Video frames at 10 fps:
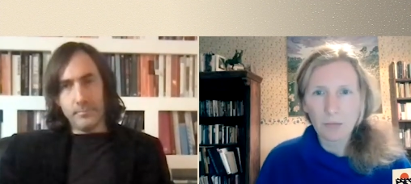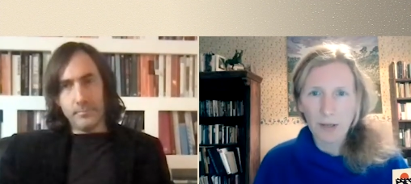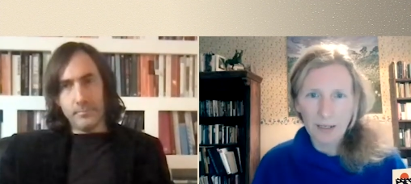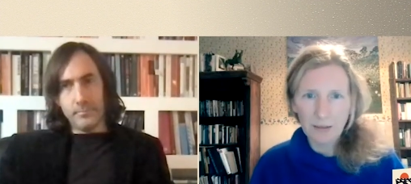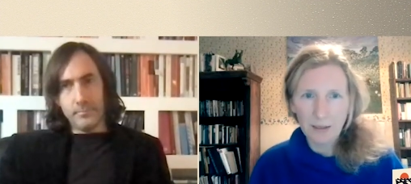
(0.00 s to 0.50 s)

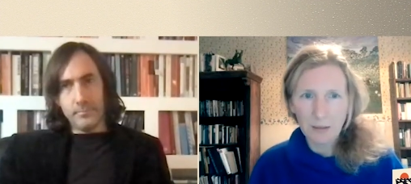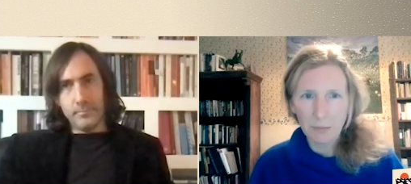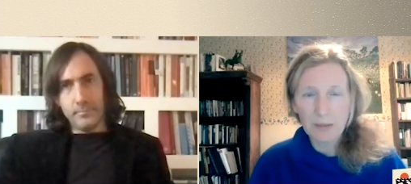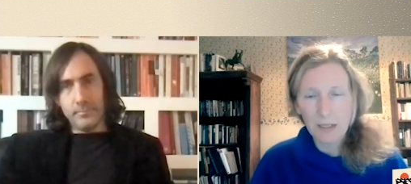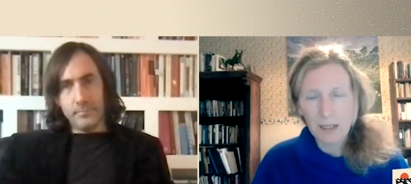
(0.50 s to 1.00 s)
Speaker 1: writing, and
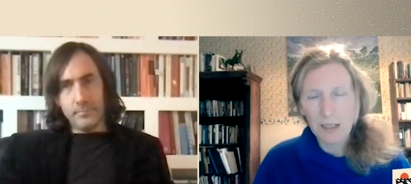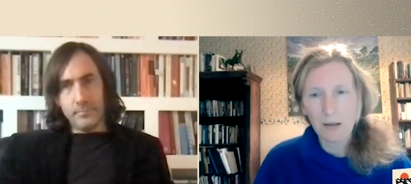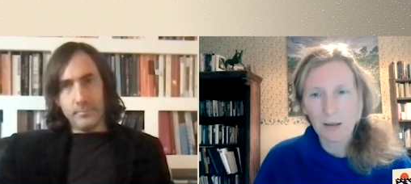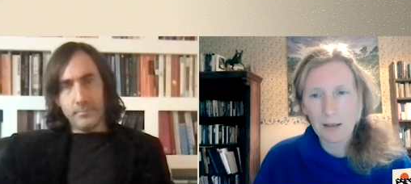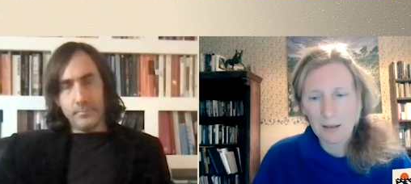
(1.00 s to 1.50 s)

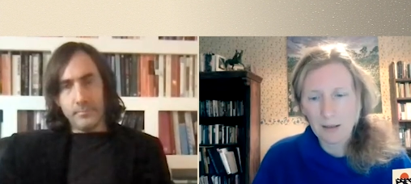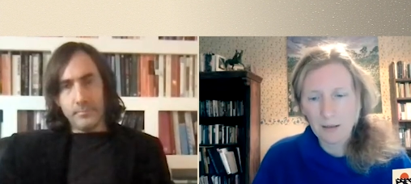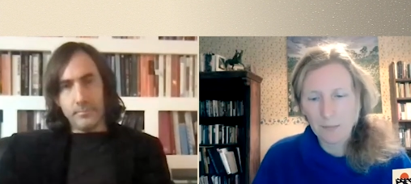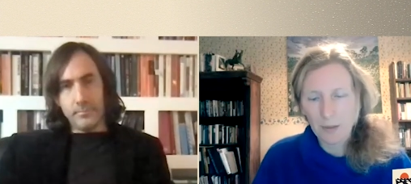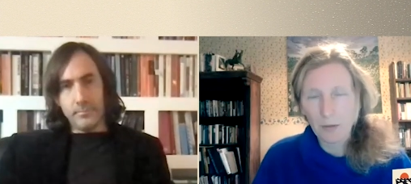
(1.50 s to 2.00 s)
particularly
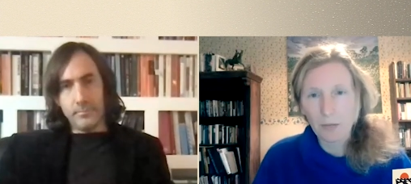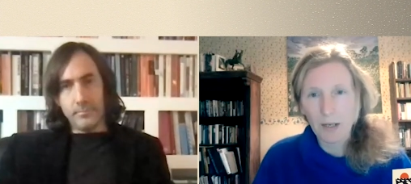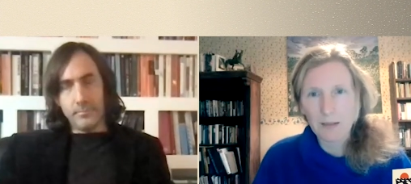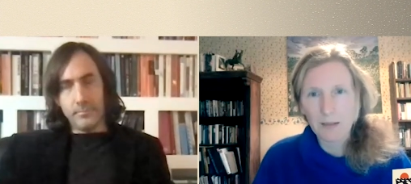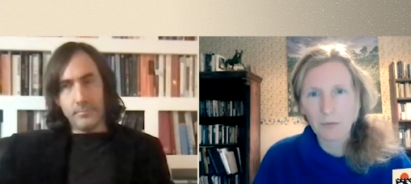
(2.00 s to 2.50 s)
um, your
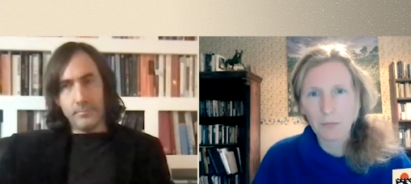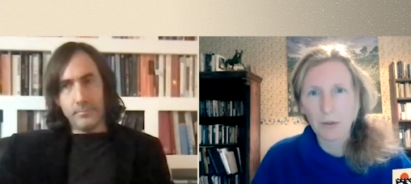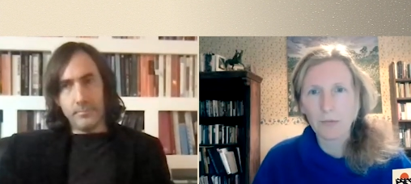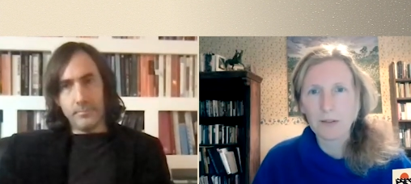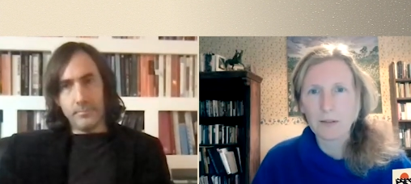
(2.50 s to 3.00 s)
writing of
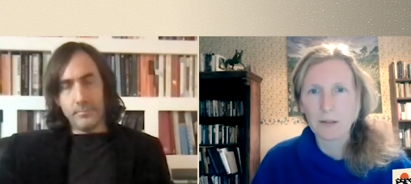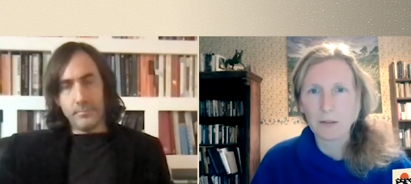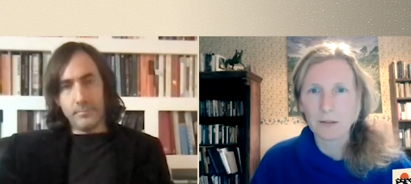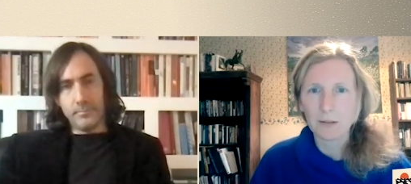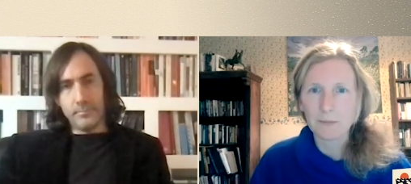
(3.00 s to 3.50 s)
prophet
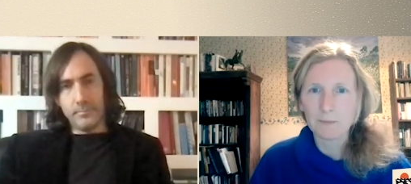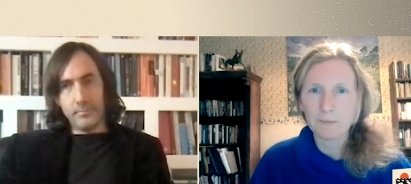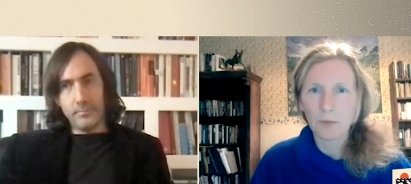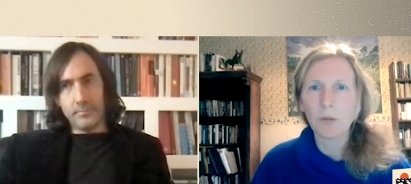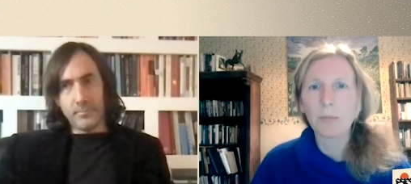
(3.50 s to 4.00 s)
song,
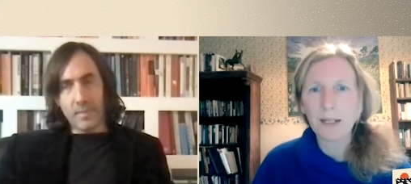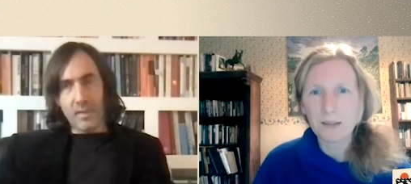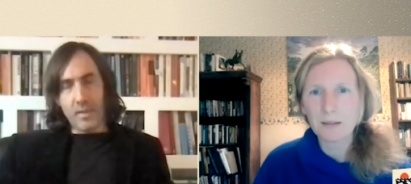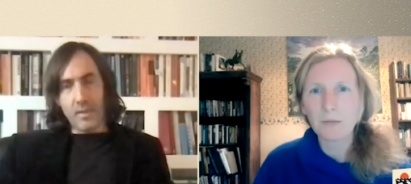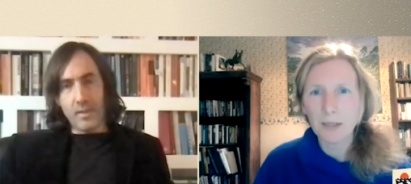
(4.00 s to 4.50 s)
your
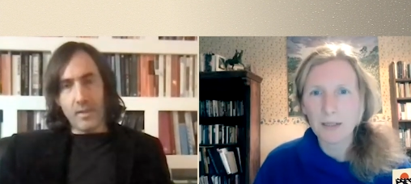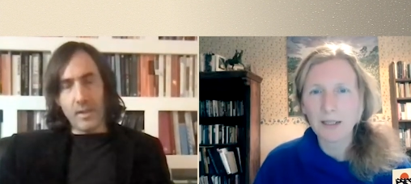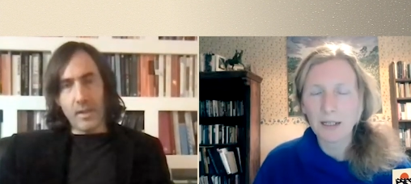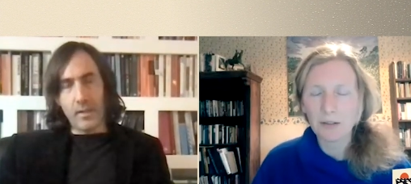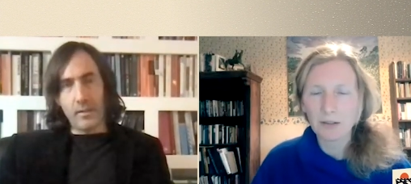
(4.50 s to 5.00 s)
practice of
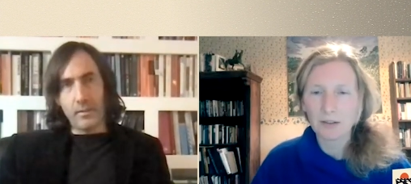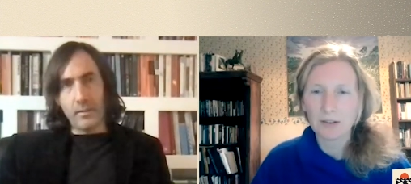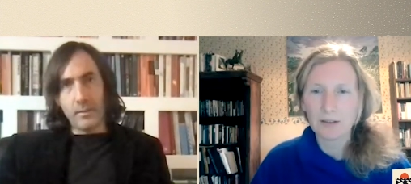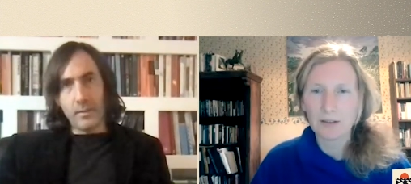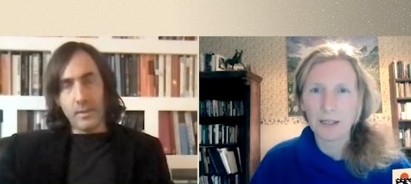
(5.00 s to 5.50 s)
meditation?
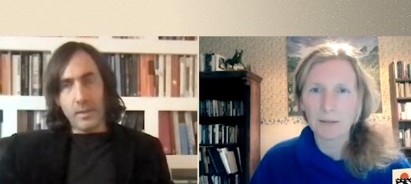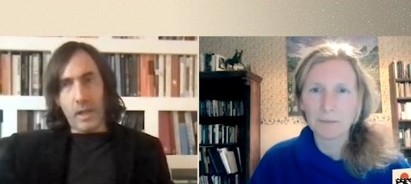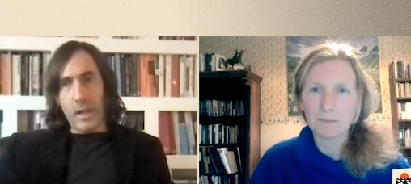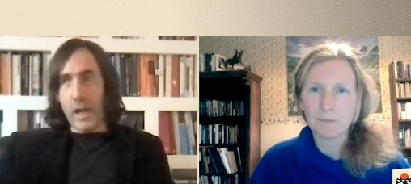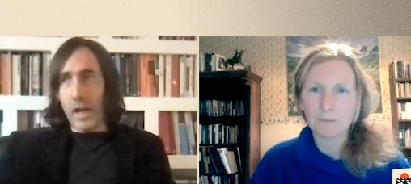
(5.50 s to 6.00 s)
Yeah.
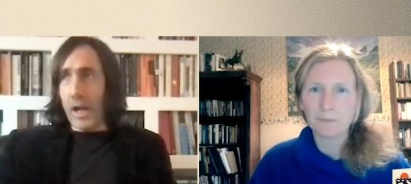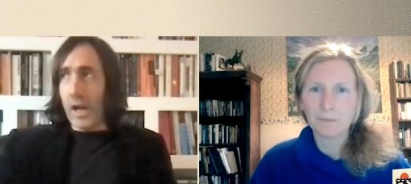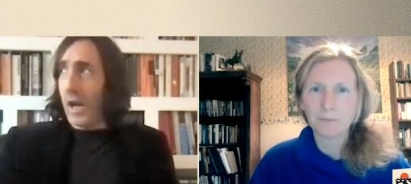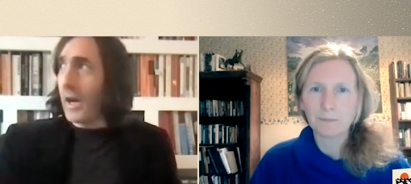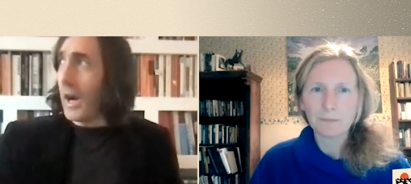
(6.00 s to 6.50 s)
Speaker 2: I,
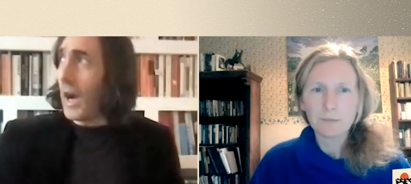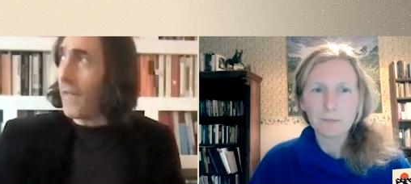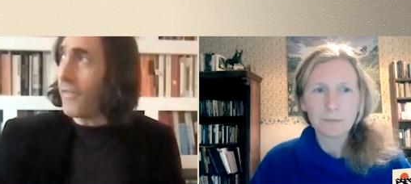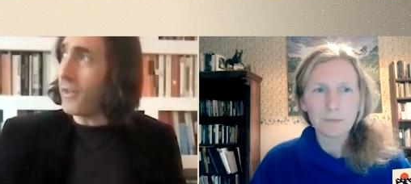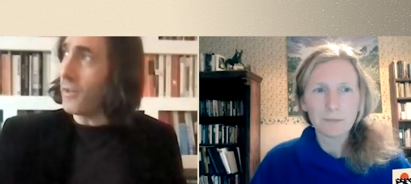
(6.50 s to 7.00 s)
I, I,
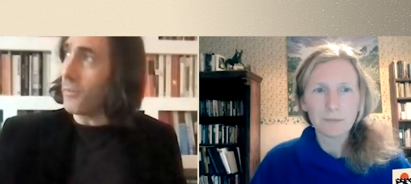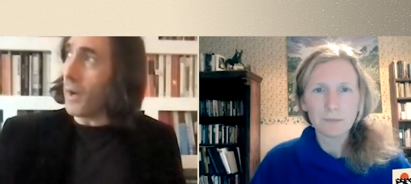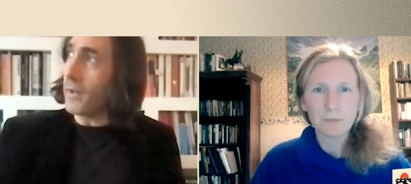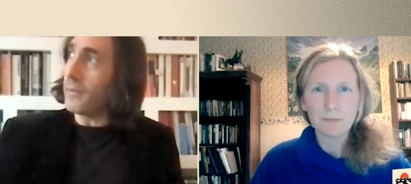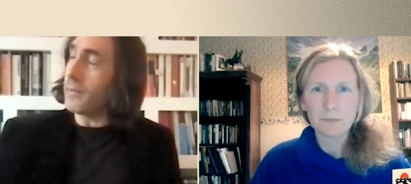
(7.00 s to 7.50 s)
think you're
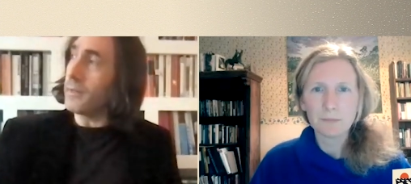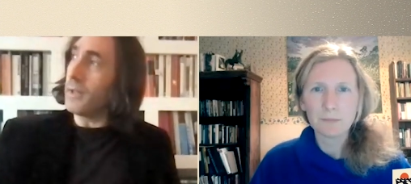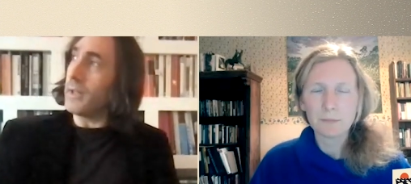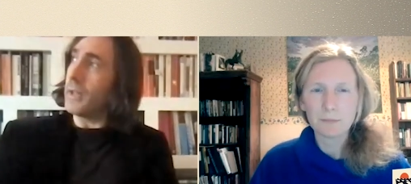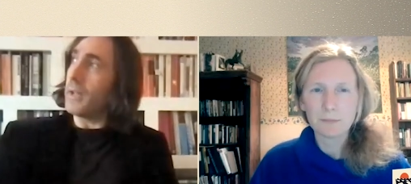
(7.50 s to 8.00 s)
right.
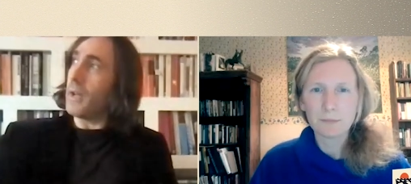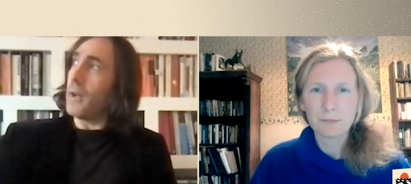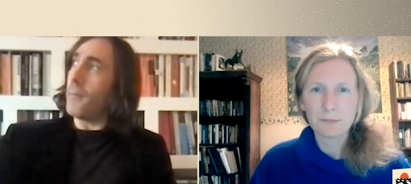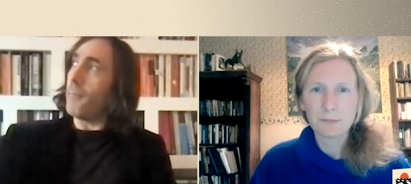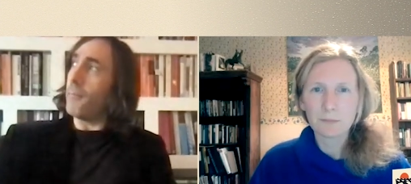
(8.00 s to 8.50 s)

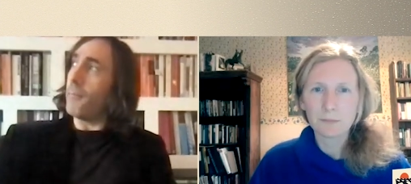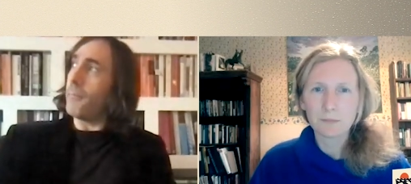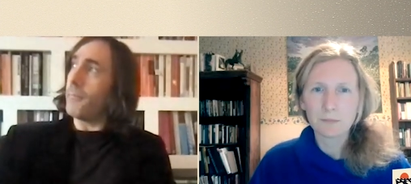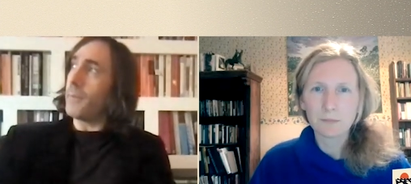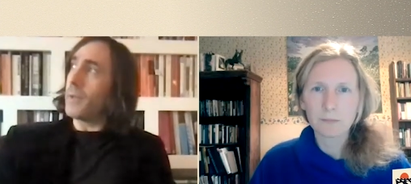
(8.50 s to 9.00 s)
Um,
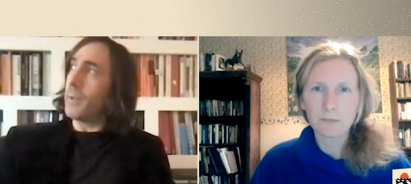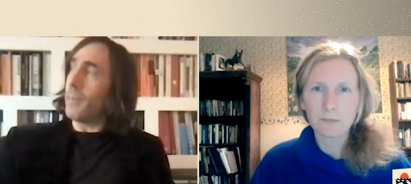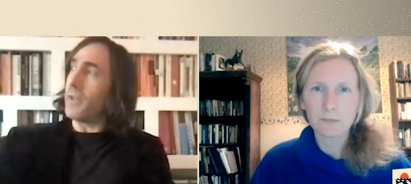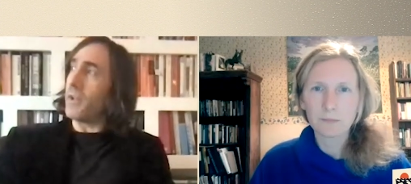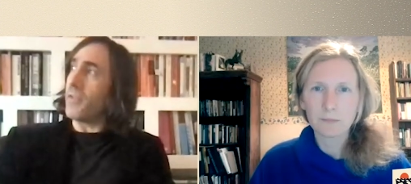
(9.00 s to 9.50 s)
I
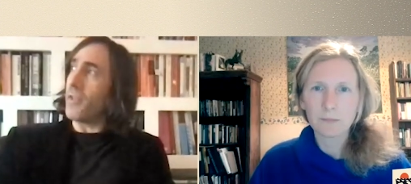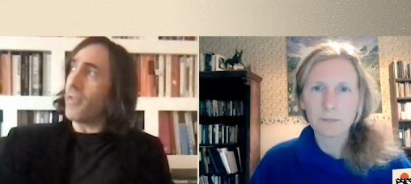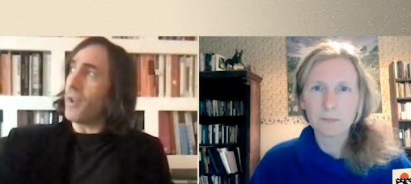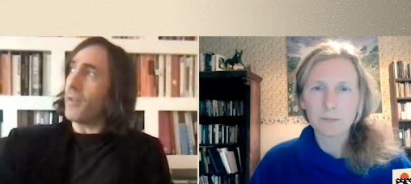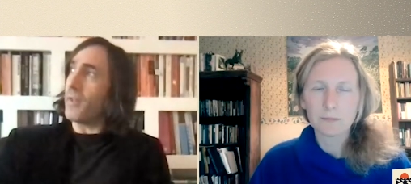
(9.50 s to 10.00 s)
mean, they're,
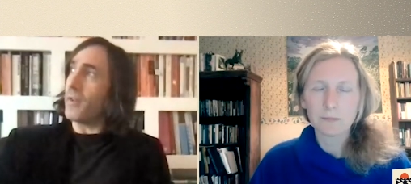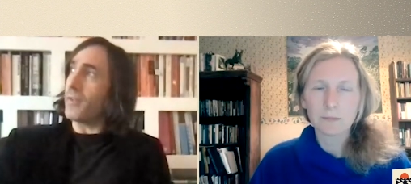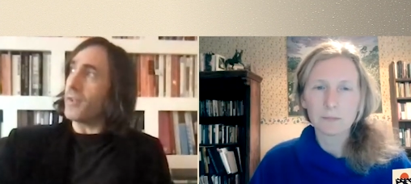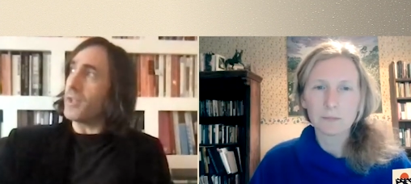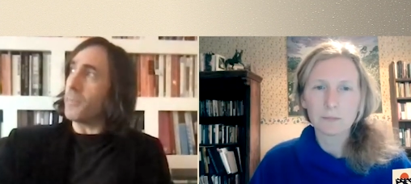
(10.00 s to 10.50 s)
they're they're
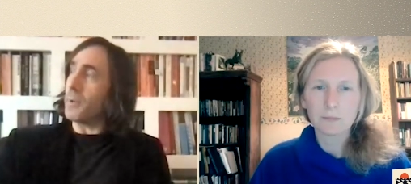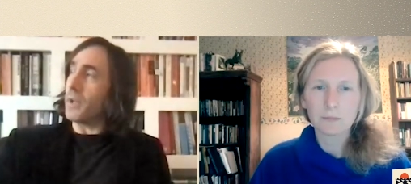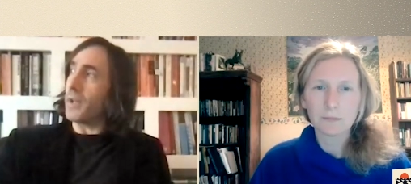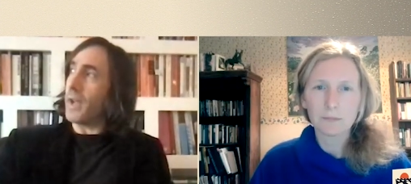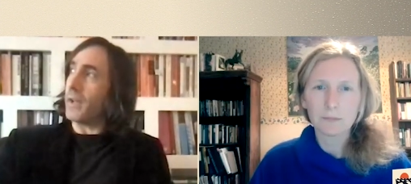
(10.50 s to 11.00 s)
they're deeply
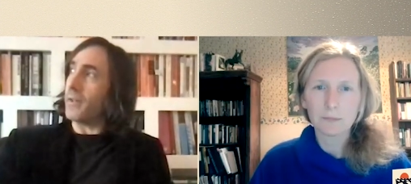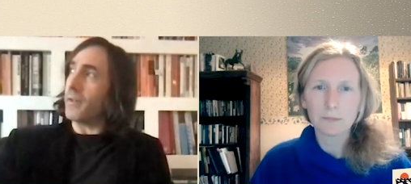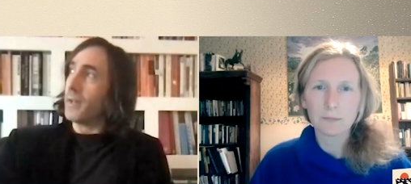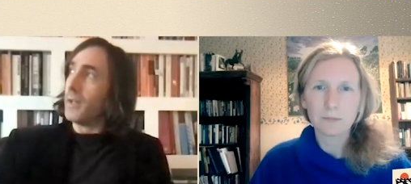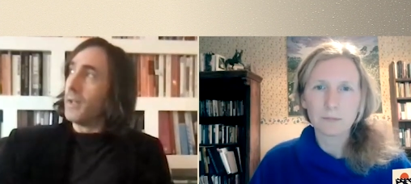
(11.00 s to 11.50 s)
connected.